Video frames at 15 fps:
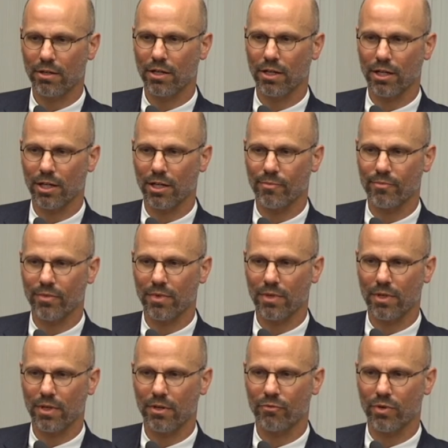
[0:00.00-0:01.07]
um,
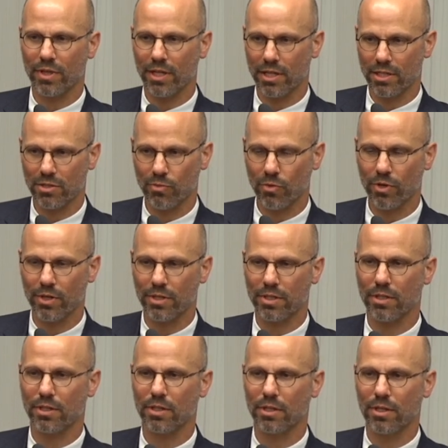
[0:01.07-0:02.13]
if we think it's
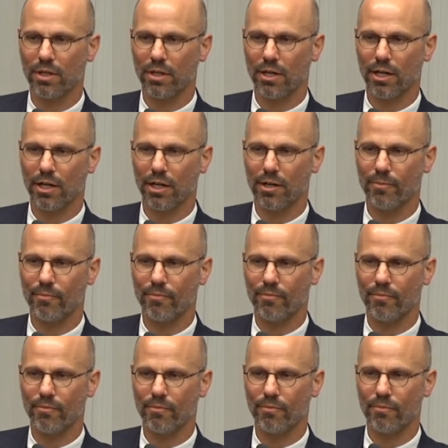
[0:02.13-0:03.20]
warranted, um,
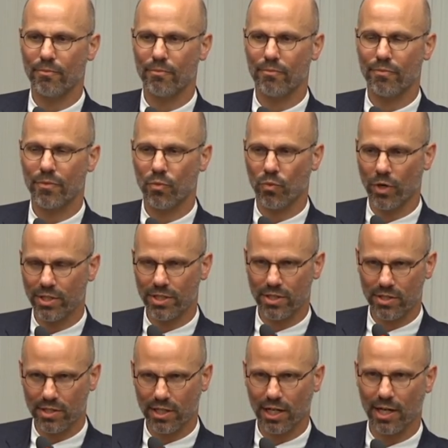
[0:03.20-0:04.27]
once it
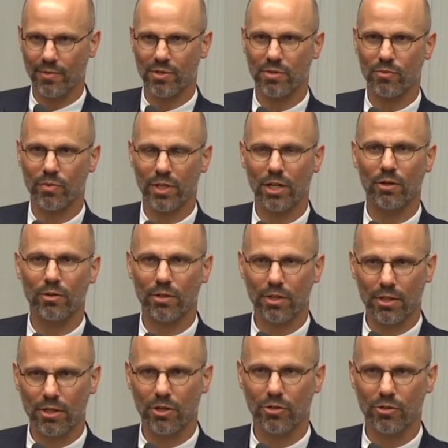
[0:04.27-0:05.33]
stops, we don't
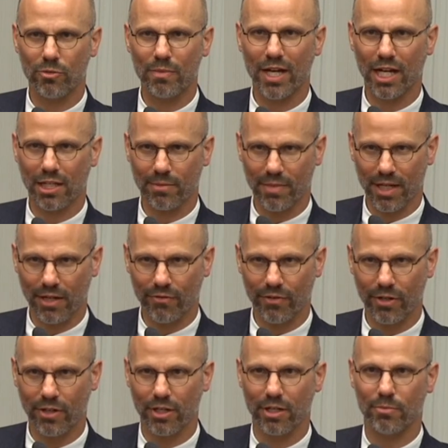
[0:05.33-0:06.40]
go do back-to-back
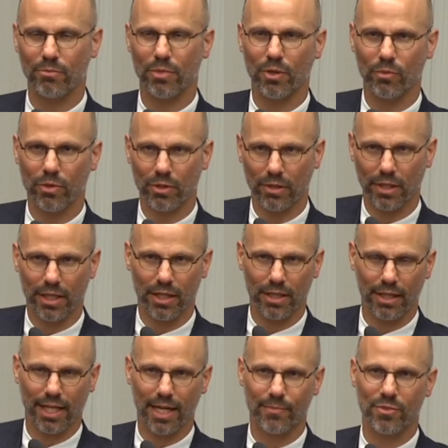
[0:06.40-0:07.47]
funding, but we'll let
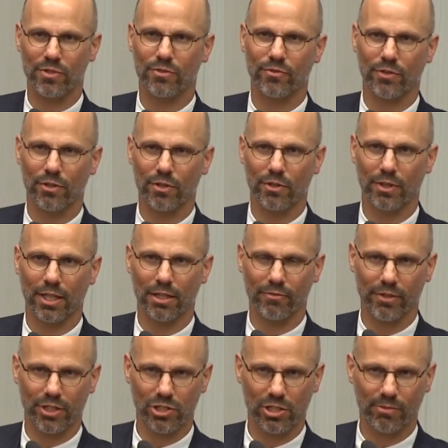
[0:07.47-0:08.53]
it lapse for let the
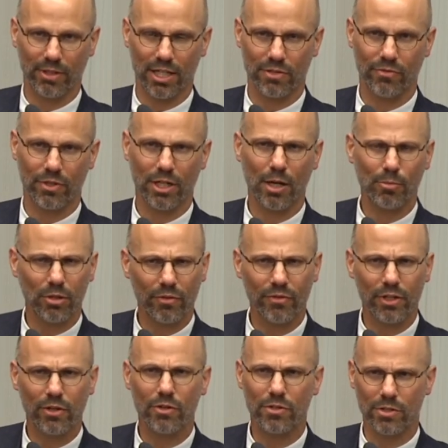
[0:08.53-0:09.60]
relationship last for a couple of
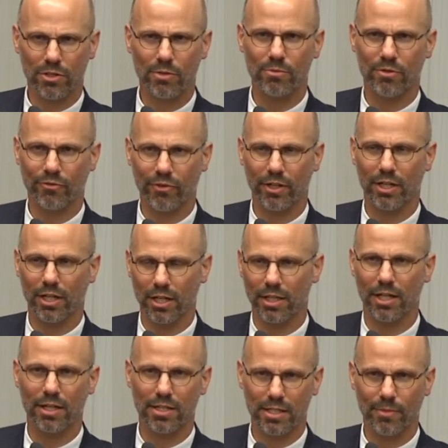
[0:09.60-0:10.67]
years in terms of funding, and
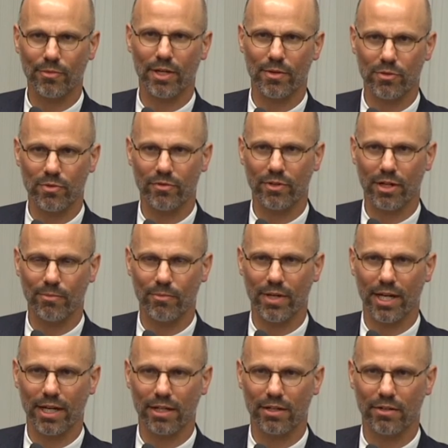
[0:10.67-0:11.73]
then sometimes we've come
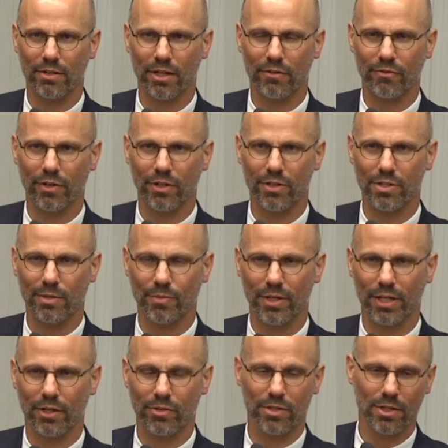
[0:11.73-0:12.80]
back and, and funded
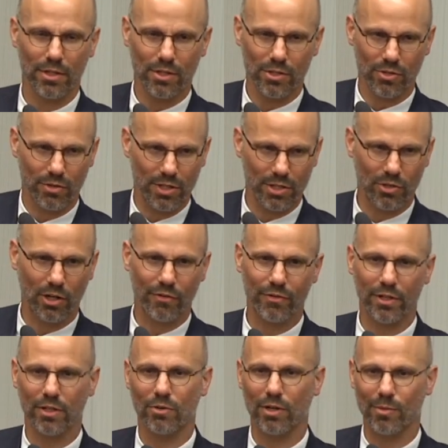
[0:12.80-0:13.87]
something else. So this
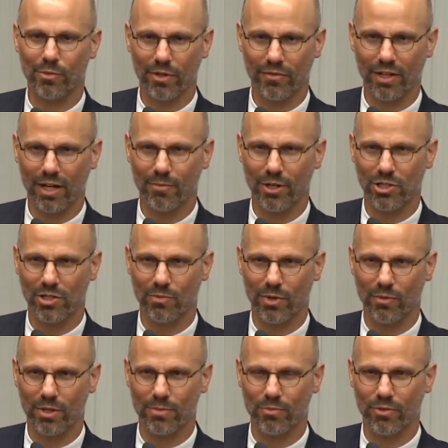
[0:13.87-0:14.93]
coffee cooperative that I mentioned, where
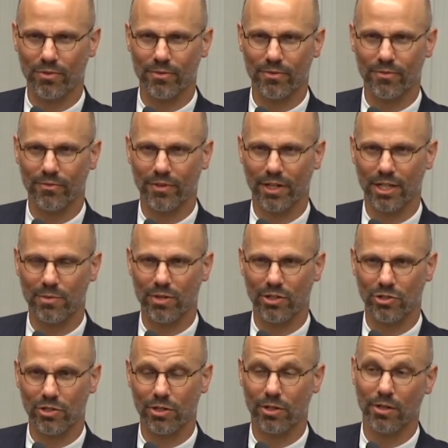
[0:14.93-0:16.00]
we finance
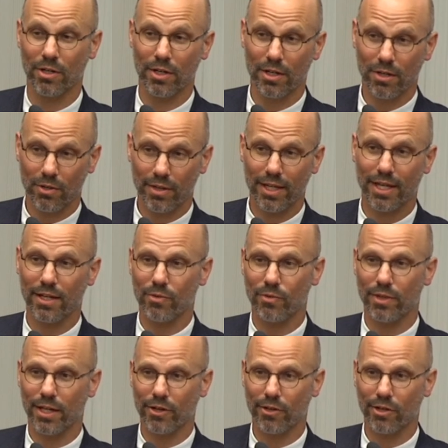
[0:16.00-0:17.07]
brown sugar, they
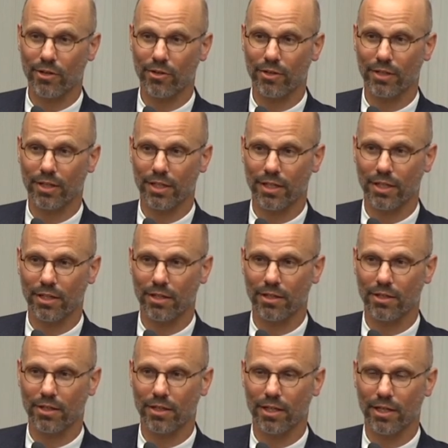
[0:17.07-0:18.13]
they are currently uh,
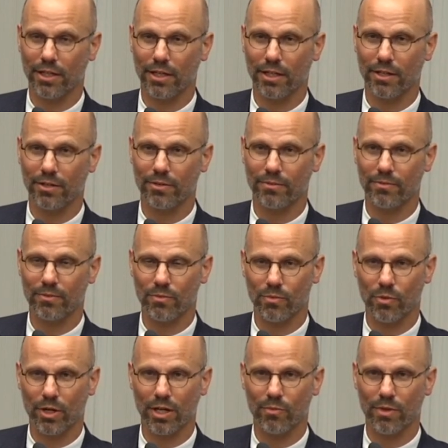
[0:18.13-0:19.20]
a, uh,
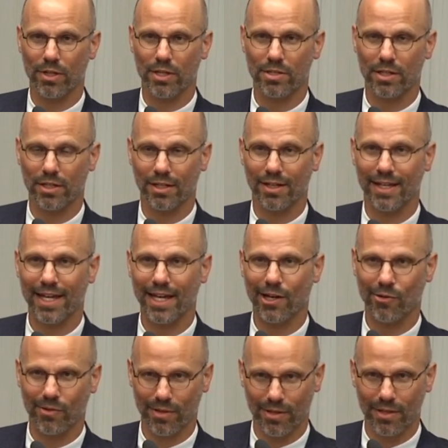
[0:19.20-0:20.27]
working with us on
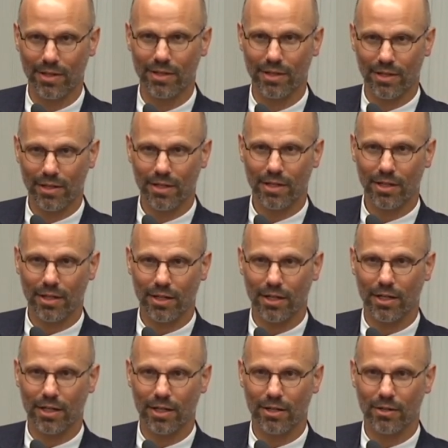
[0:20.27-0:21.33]
cacao,
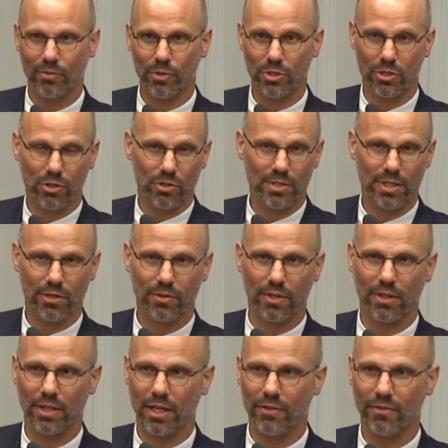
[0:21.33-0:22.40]
uh, where it turns out
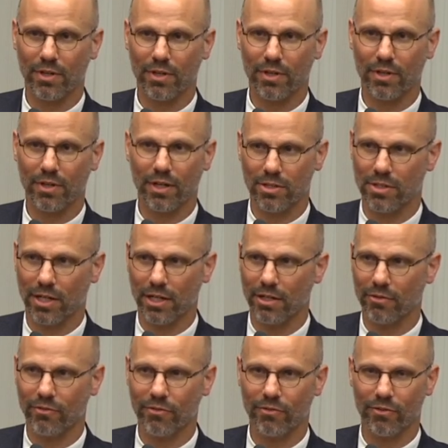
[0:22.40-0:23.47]
that they've got this kind
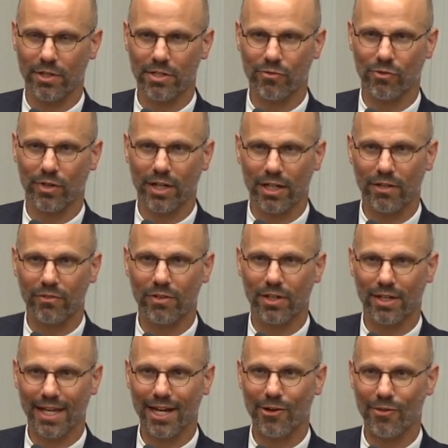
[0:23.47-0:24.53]
of this variety of
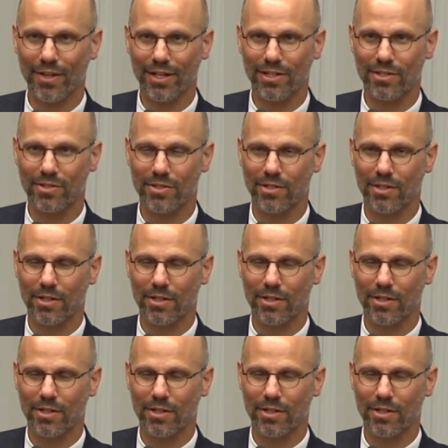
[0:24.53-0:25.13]
cacao that is